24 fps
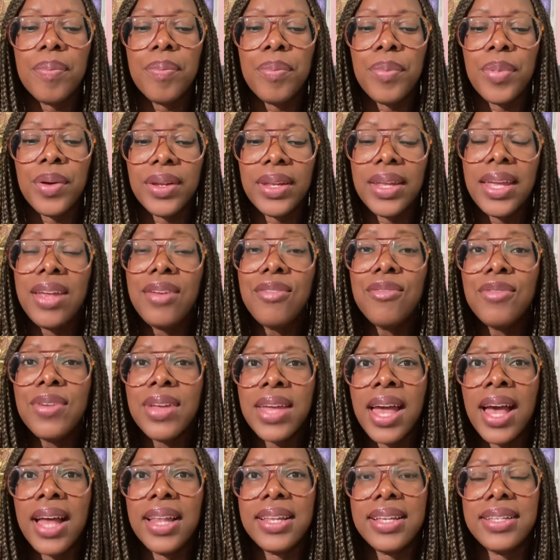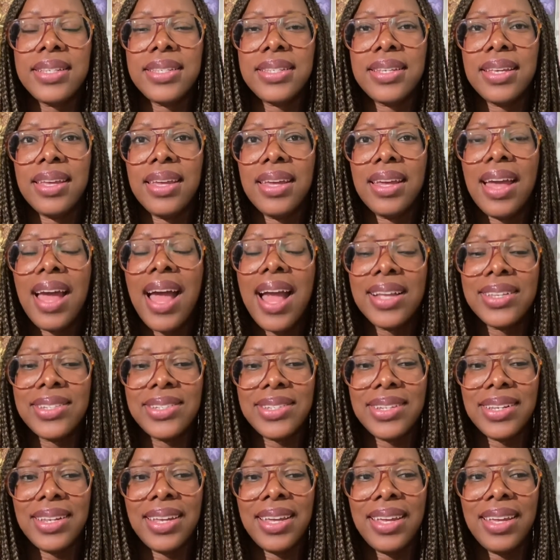But in reality,
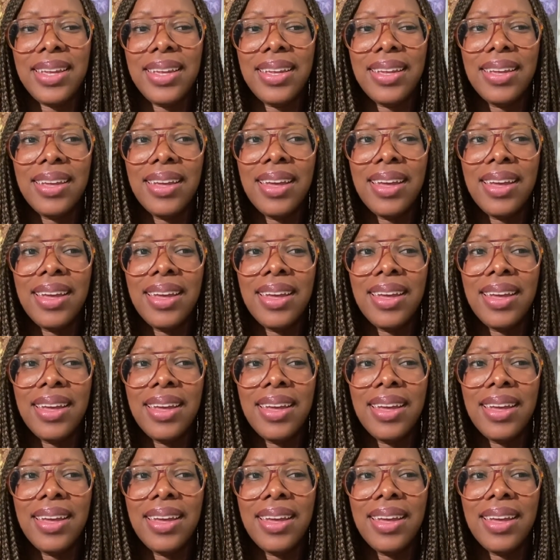actually,